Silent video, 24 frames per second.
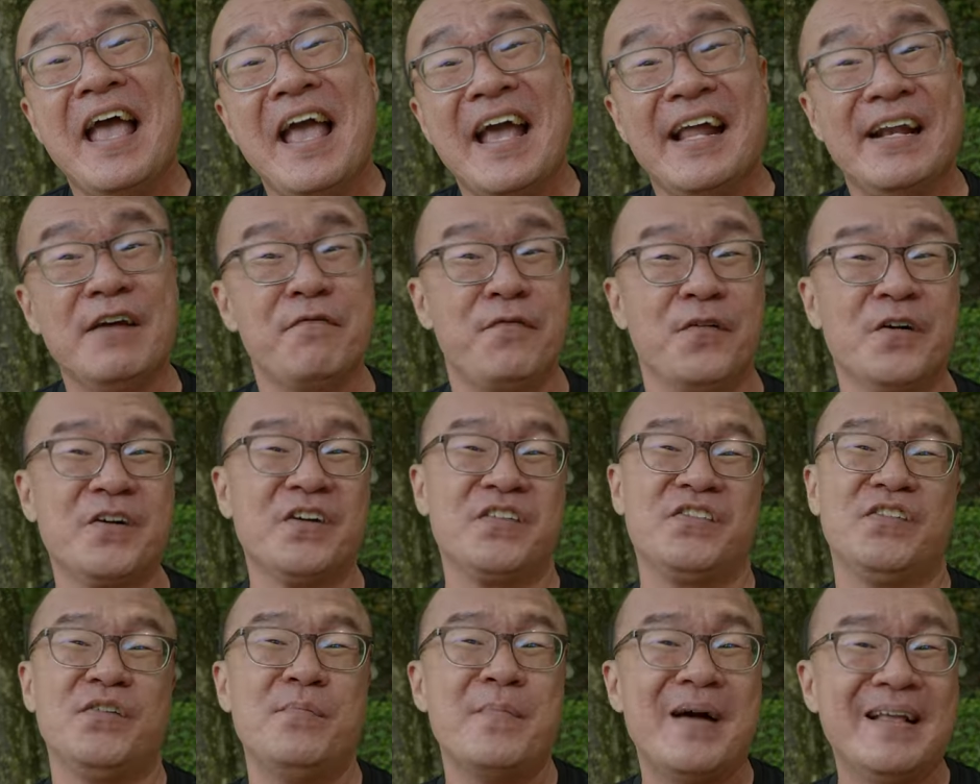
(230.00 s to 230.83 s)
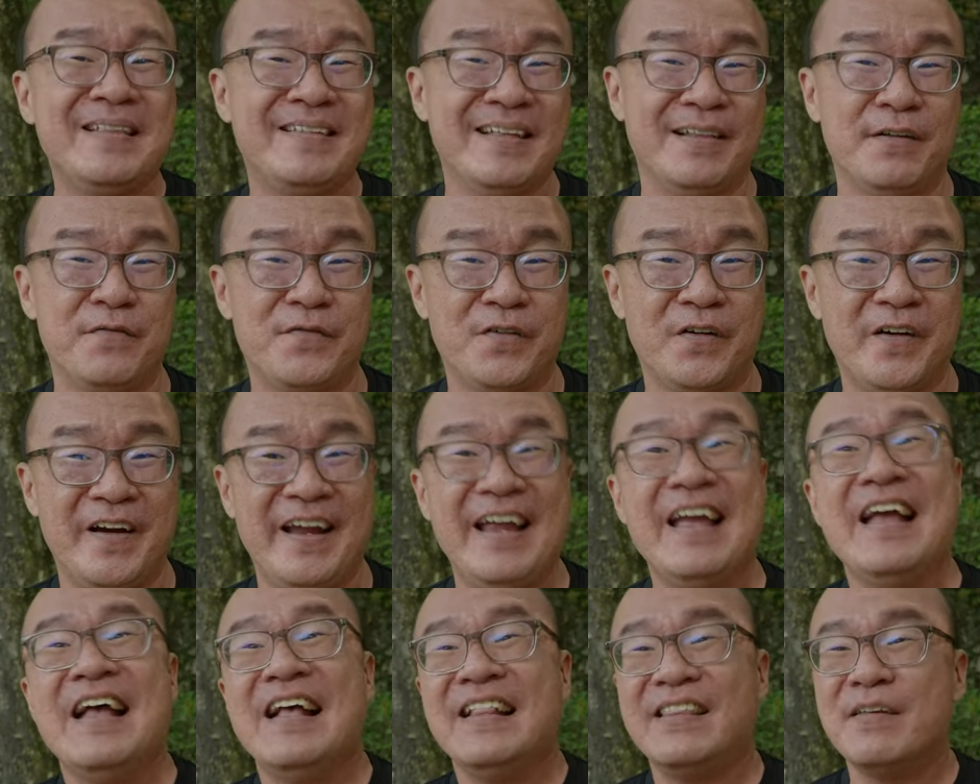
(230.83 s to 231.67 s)
and I focus on my delivery.
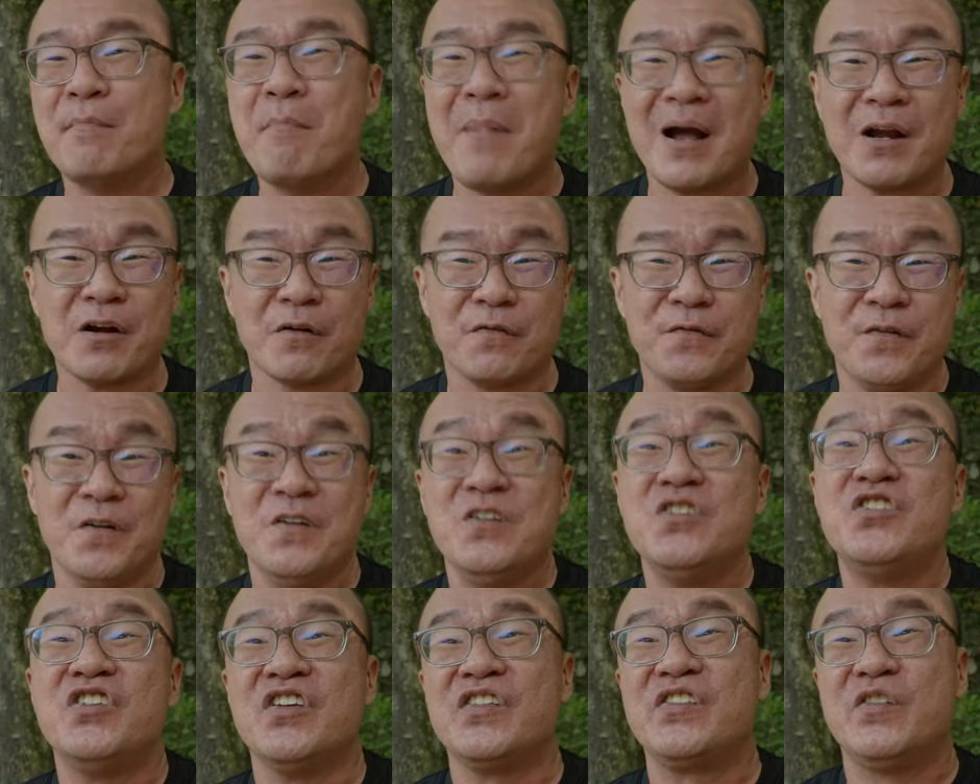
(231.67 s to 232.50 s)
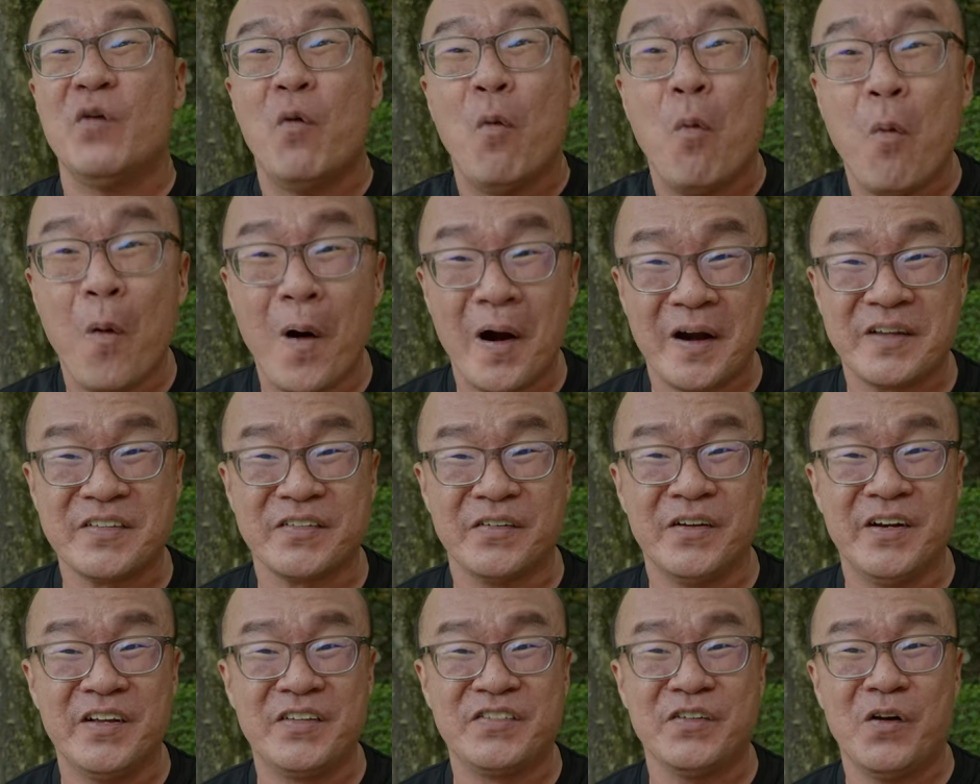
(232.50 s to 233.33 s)
The microphone just works
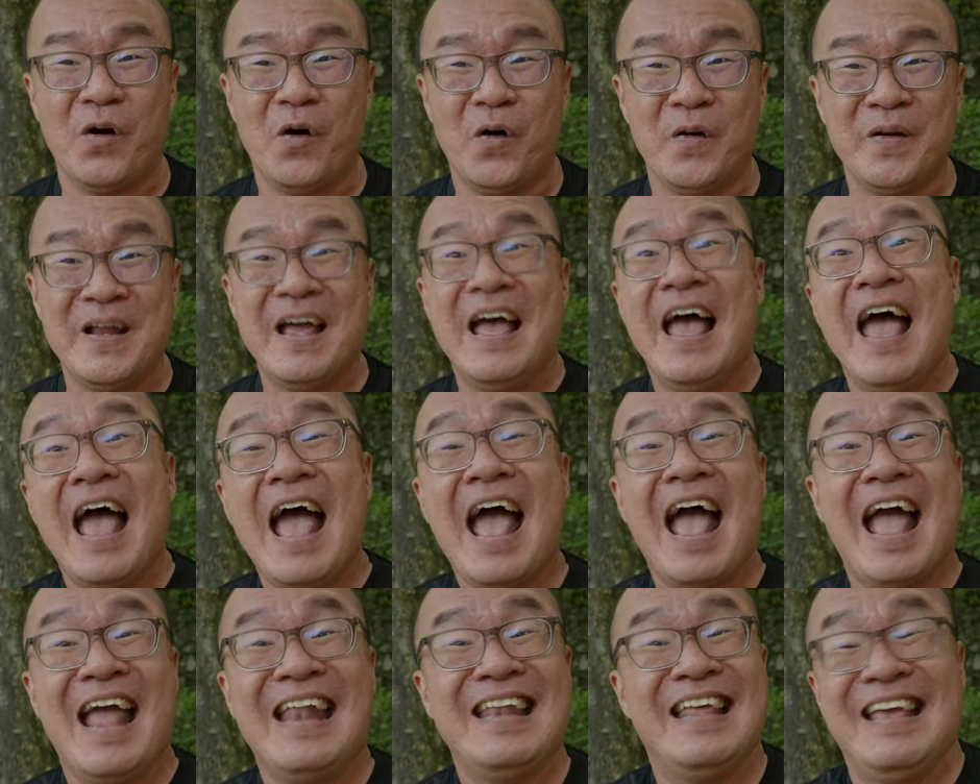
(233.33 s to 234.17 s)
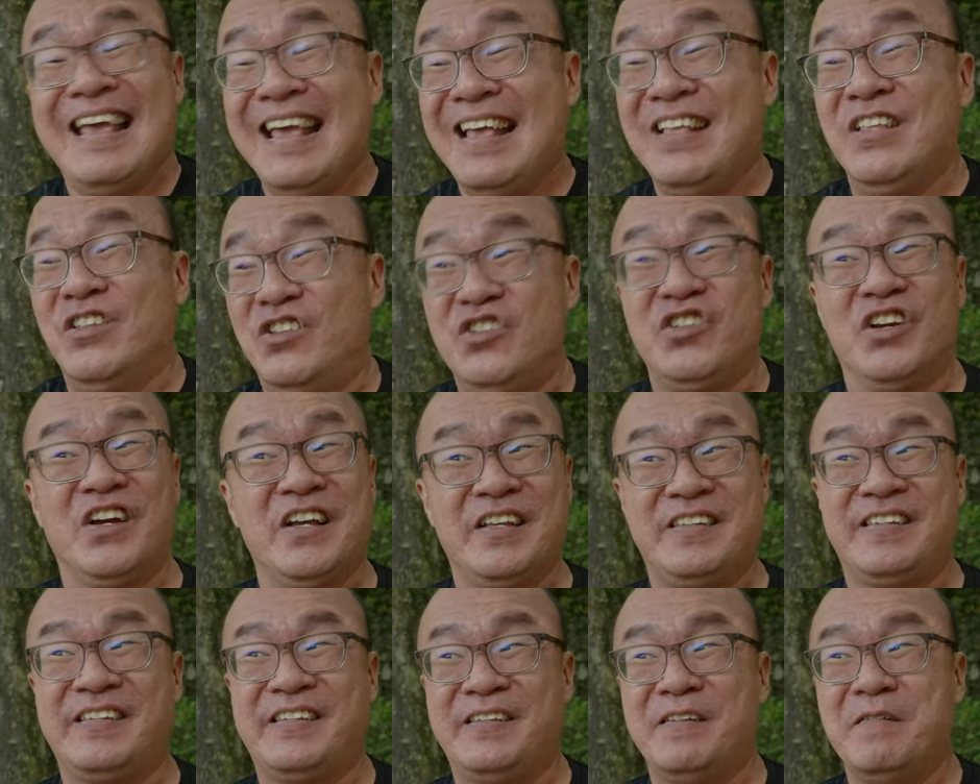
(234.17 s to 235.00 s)
on its own and it
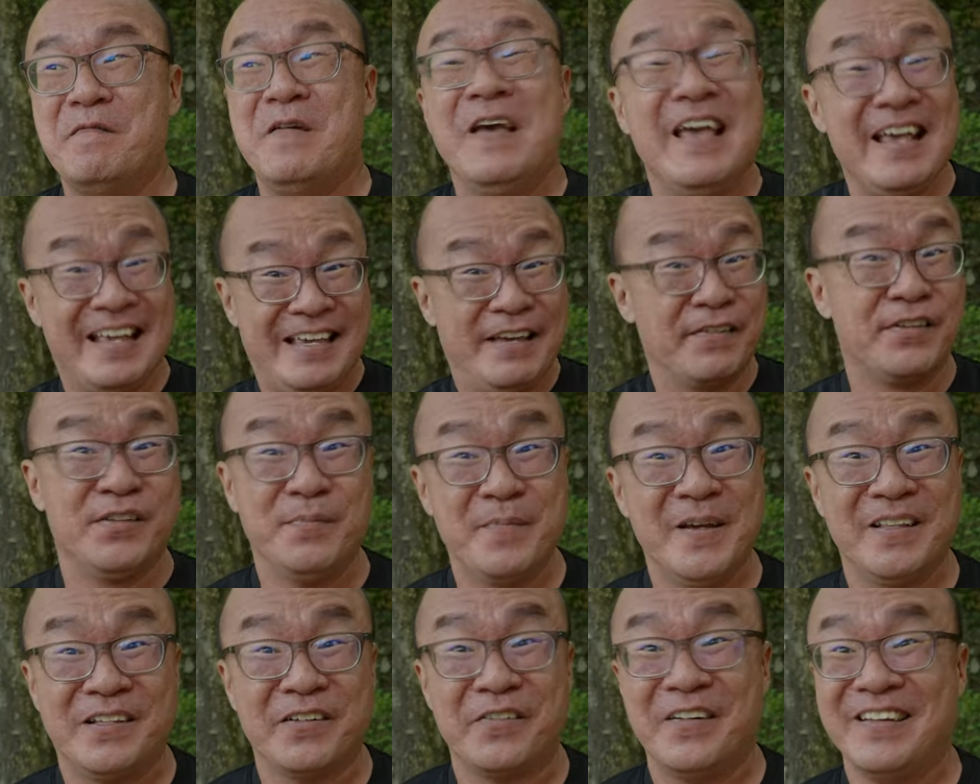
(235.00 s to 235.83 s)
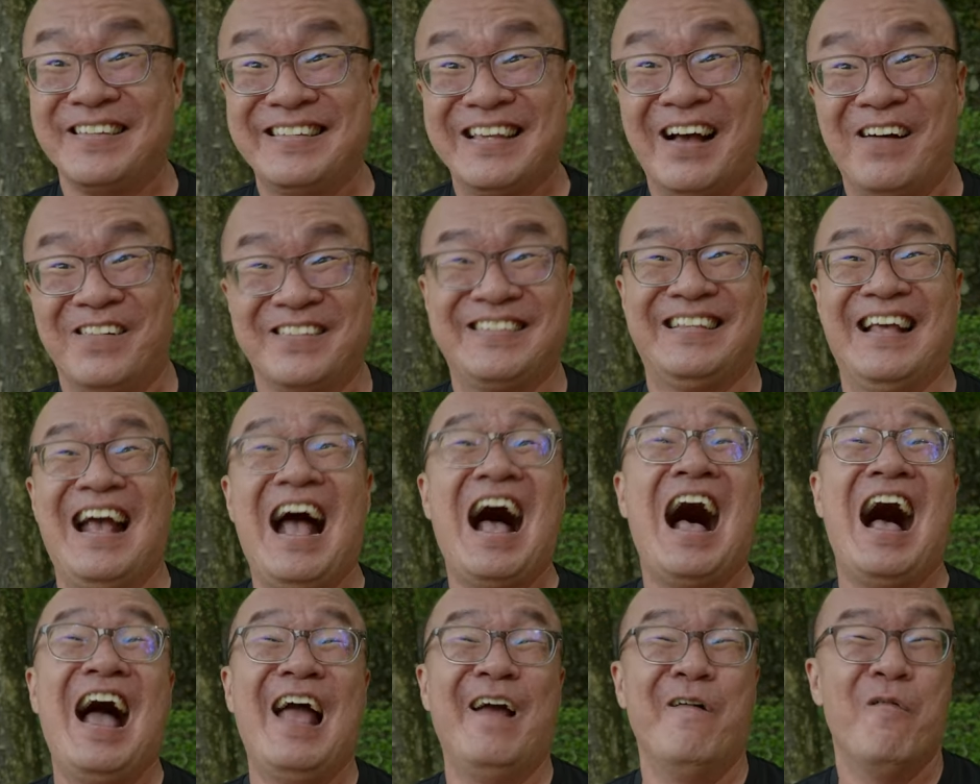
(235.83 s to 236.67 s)
gives me the results that
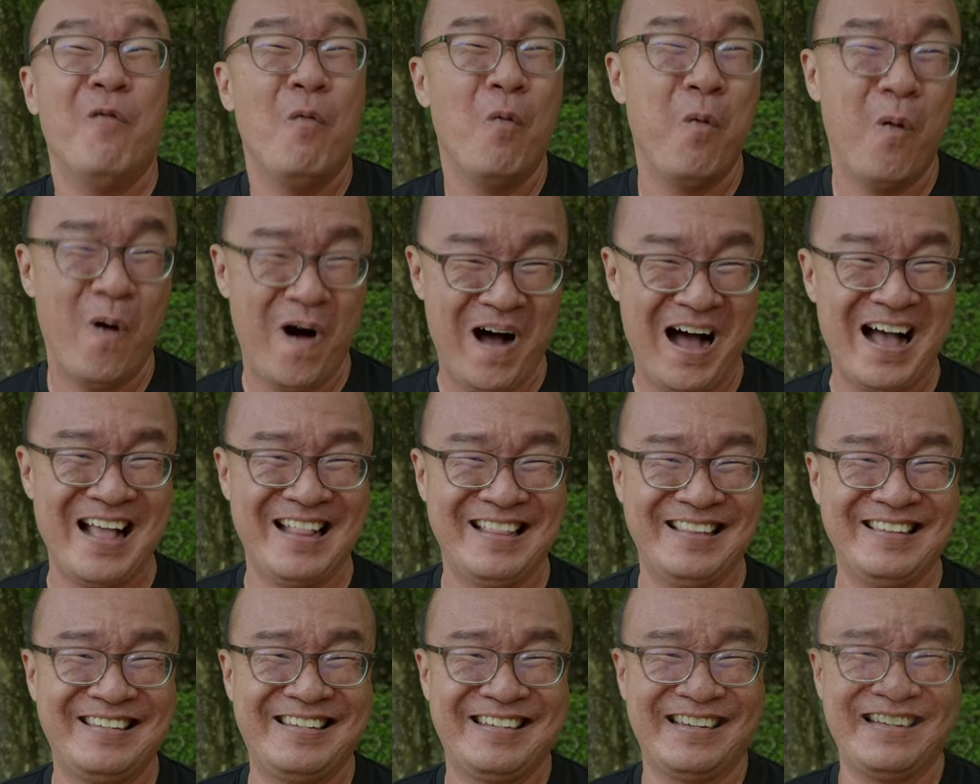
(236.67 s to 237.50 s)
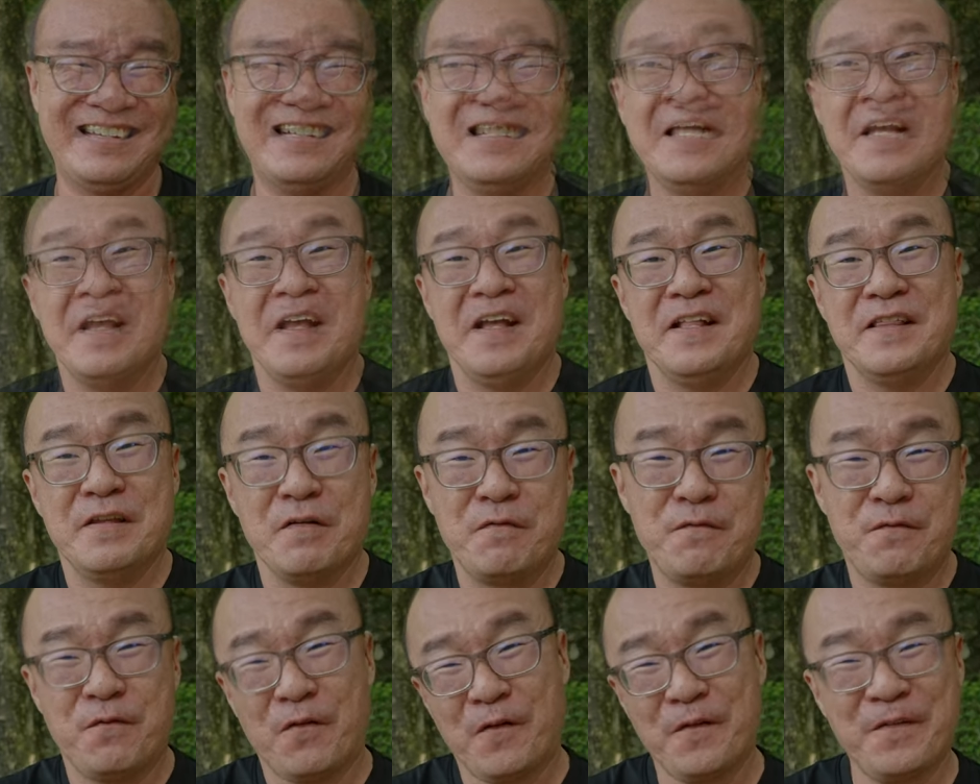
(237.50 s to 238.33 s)
I want. The
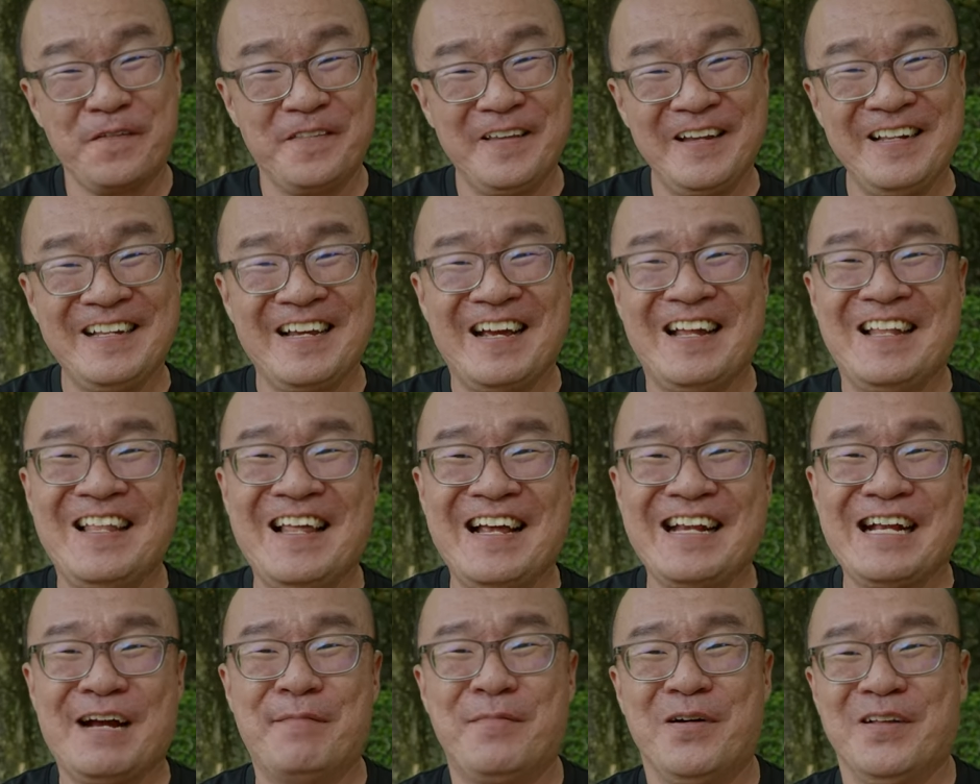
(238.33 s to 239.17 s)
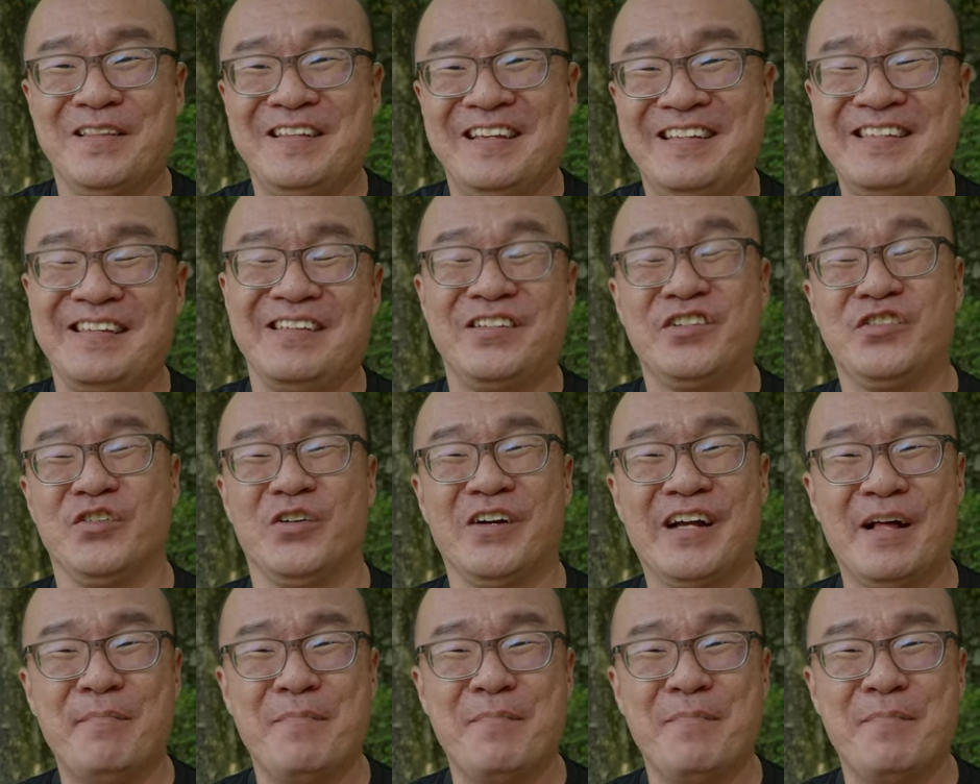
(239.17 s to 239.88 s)
fourth thing that I like about this shotgun